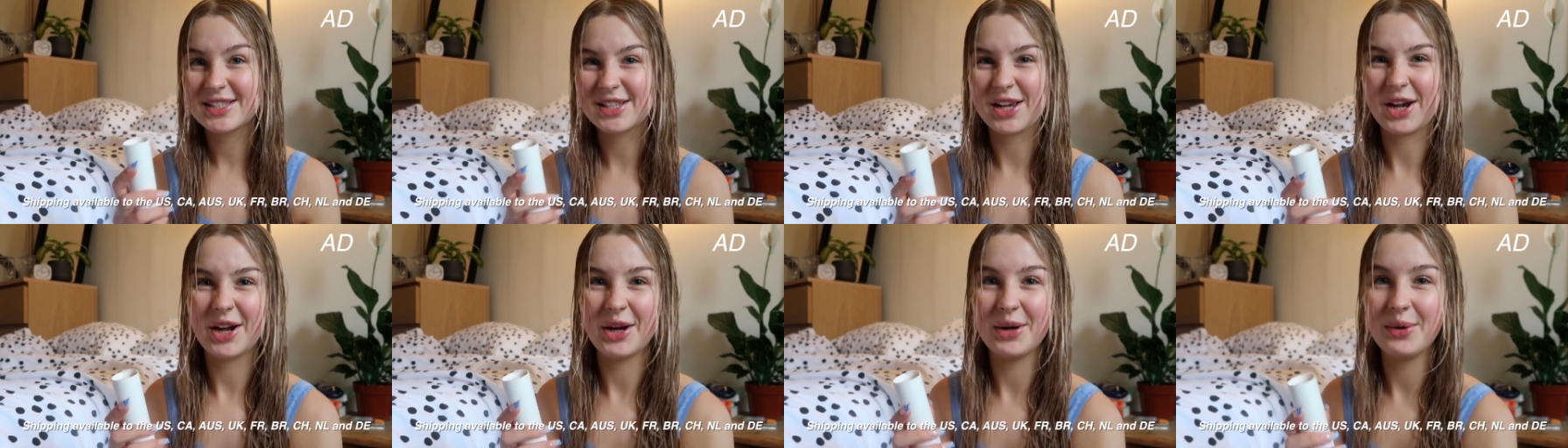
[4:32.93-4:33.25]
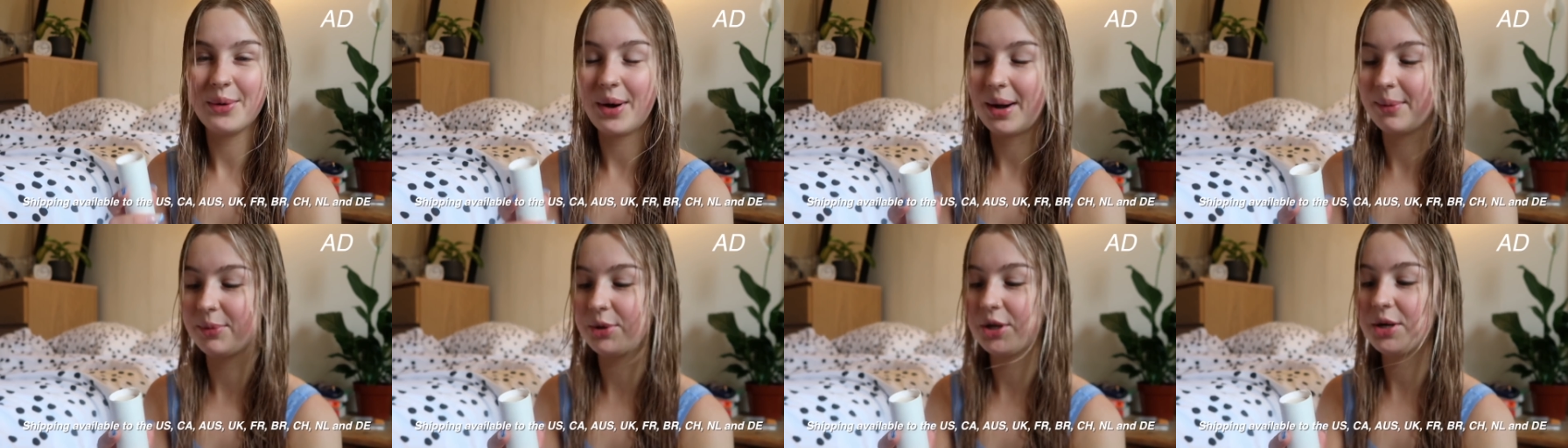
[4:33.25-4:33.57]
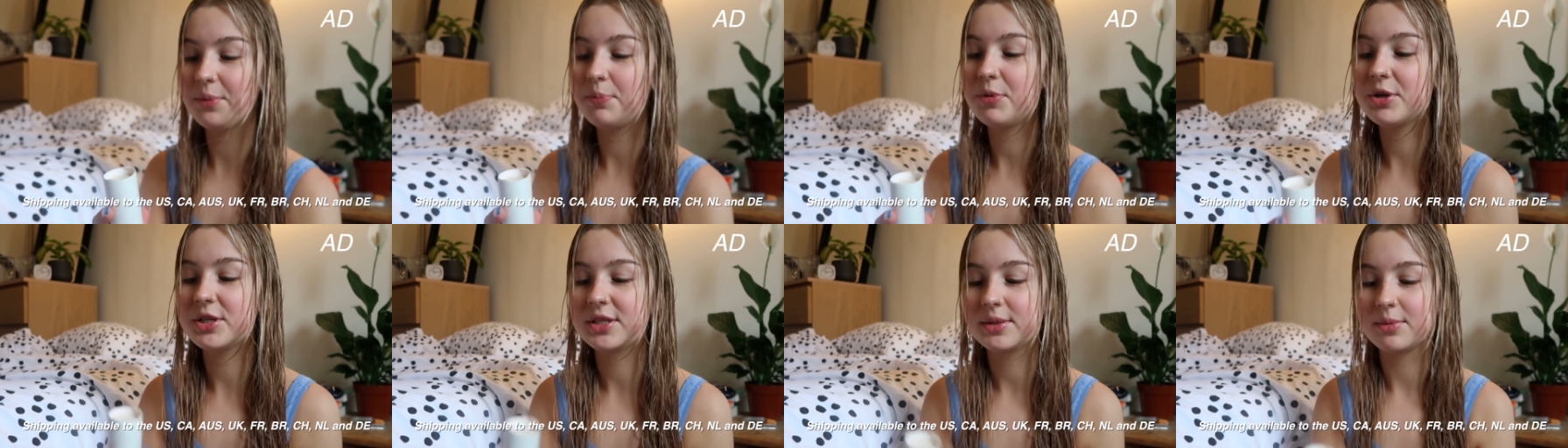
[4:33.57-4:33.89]
so I'm
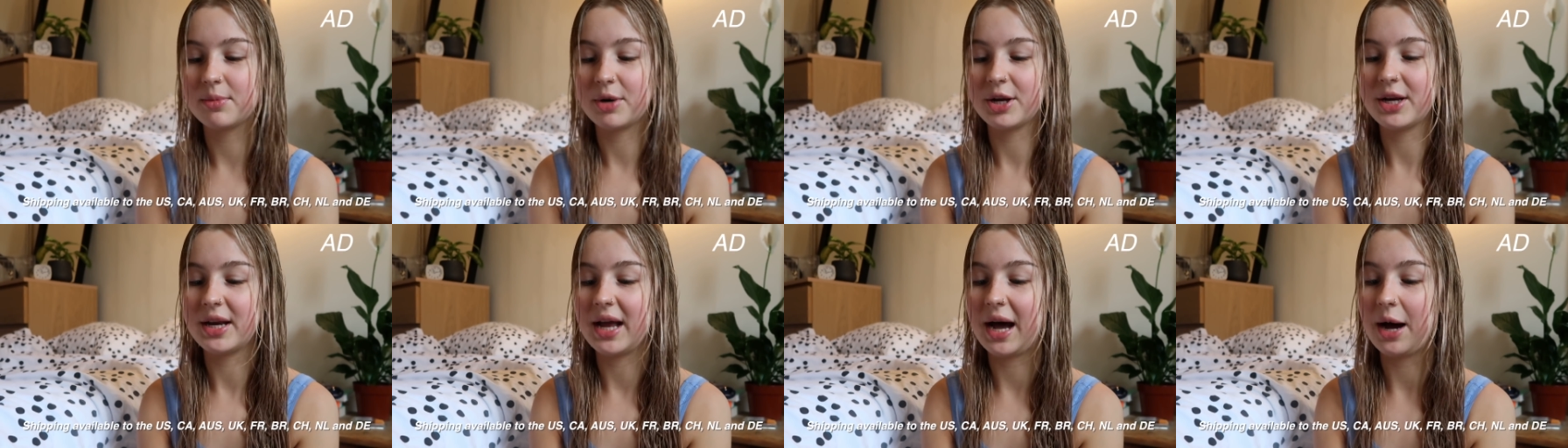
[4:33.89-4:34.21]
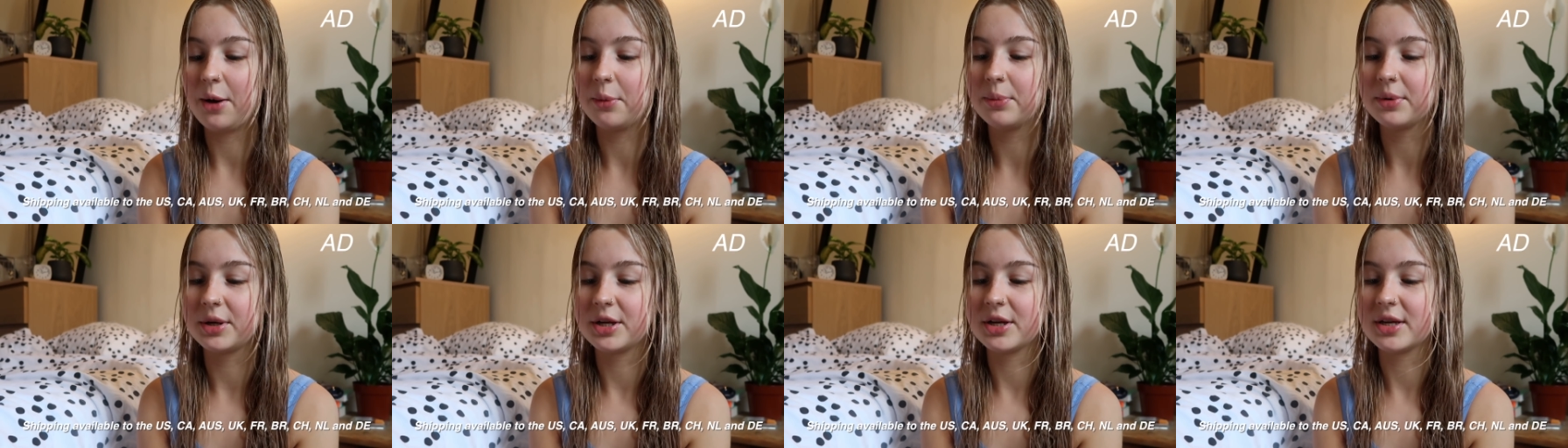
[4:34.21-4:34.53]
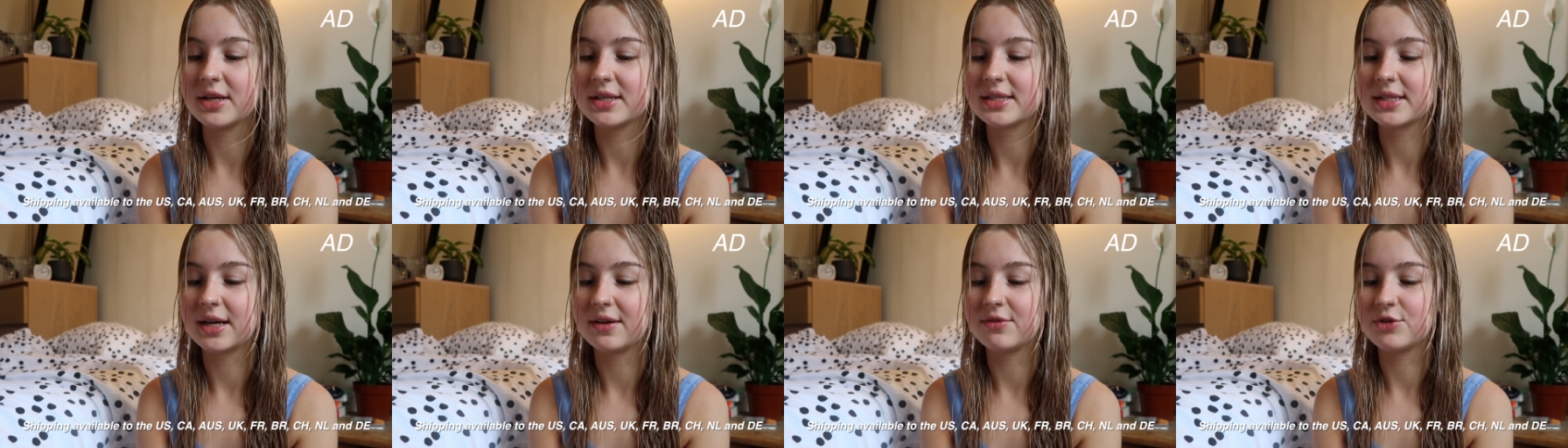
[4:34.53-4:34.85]
gonna put some on now
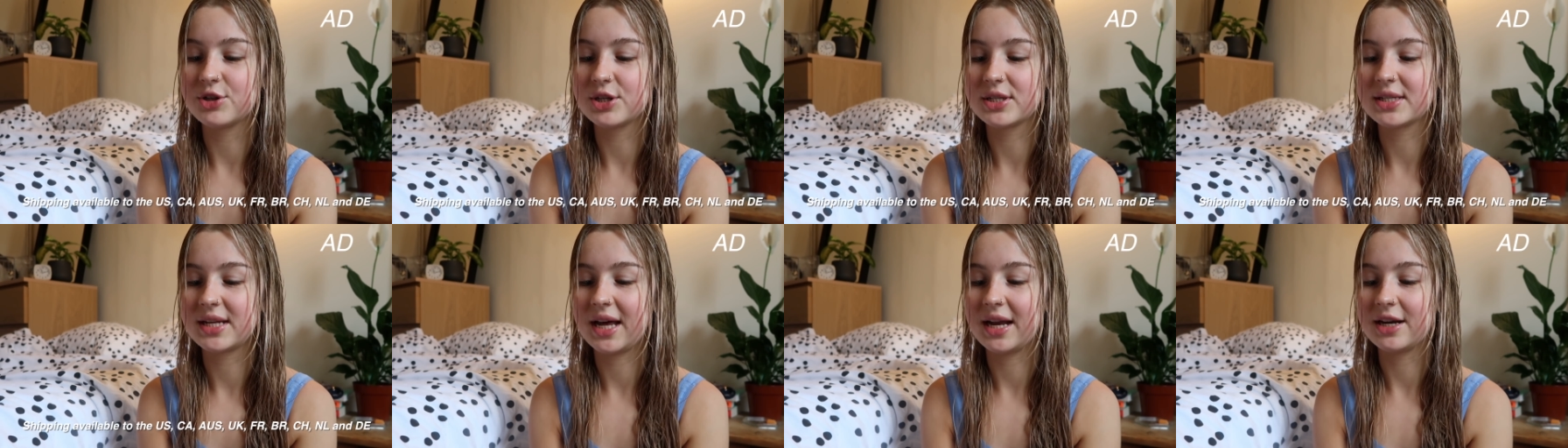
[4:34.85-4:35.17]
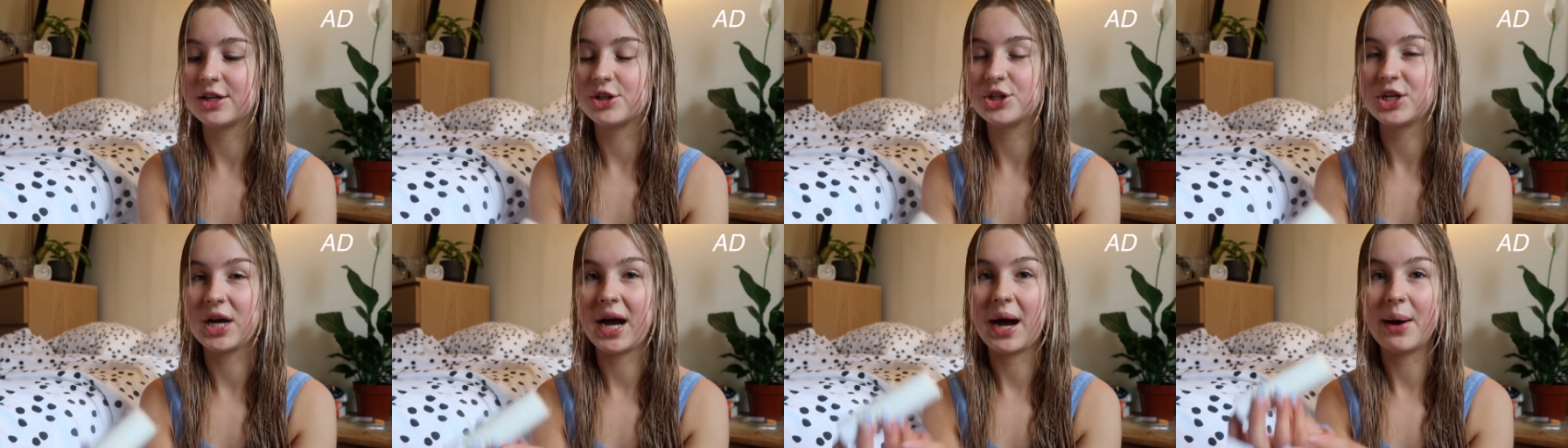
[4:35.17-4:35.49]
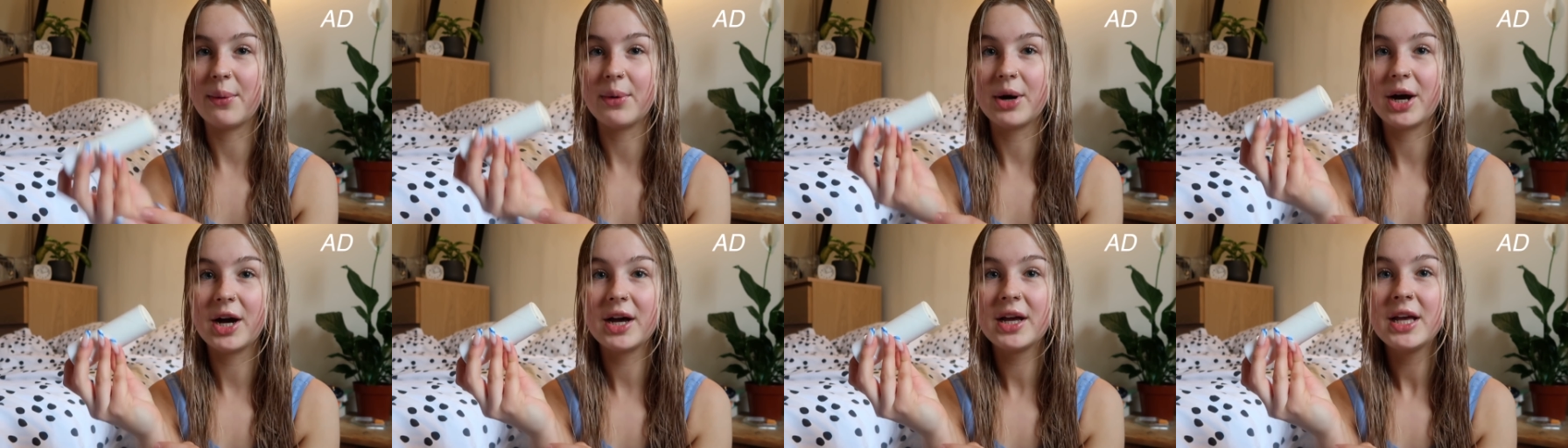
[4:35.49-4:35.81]
because I've just had a
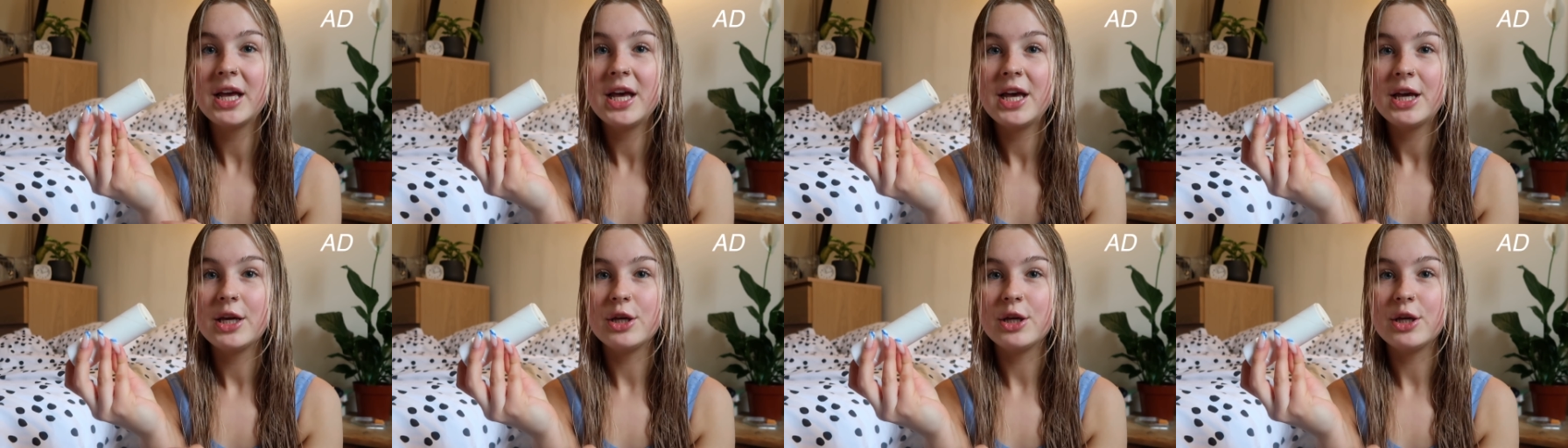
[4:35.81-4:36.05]
shower.